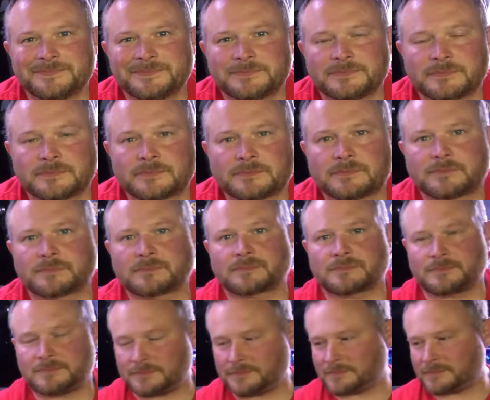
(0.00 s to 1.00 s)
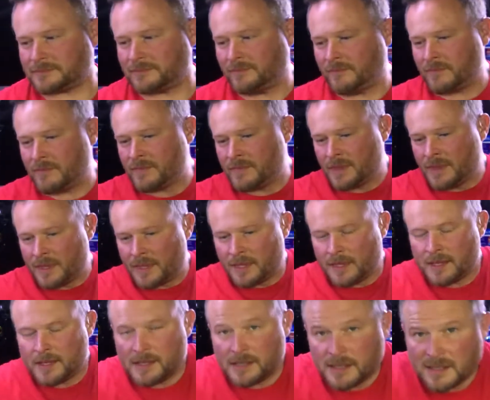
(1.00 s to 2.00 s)

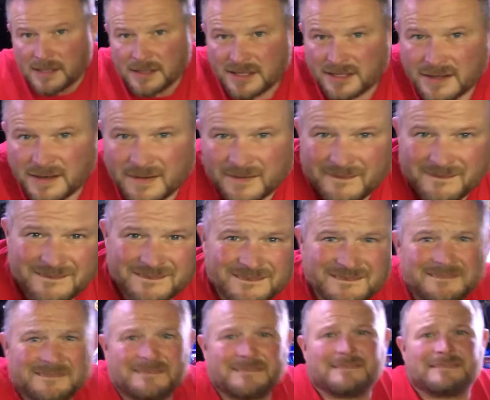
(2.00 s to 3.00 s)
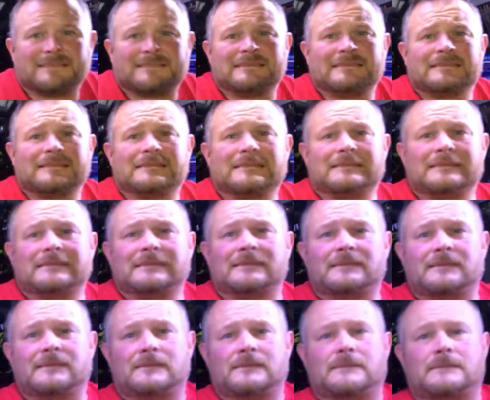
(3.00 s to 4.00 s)

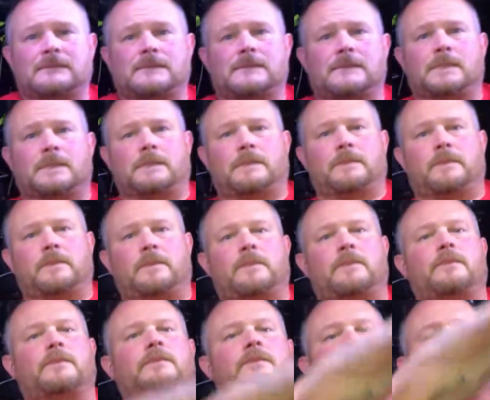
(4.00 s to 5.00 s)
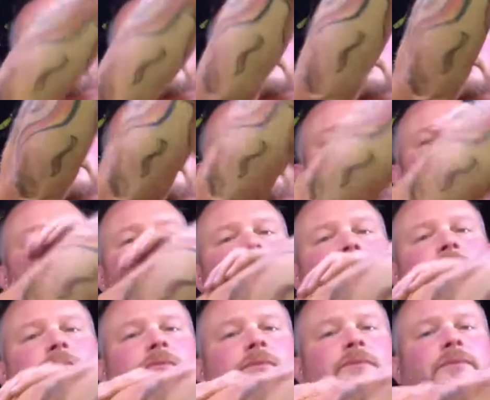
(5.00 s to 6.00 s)

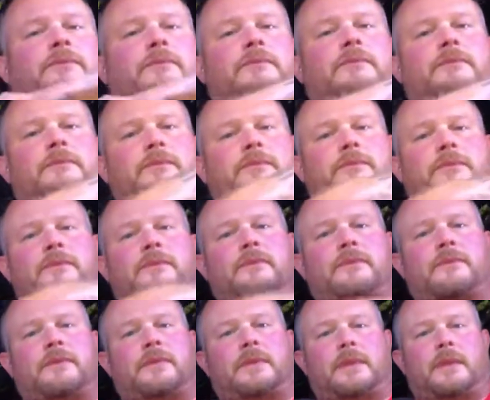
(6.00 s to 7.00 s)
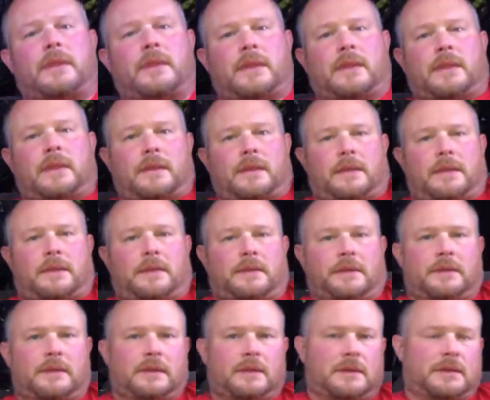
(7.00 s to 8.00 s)
The person shown says nothing.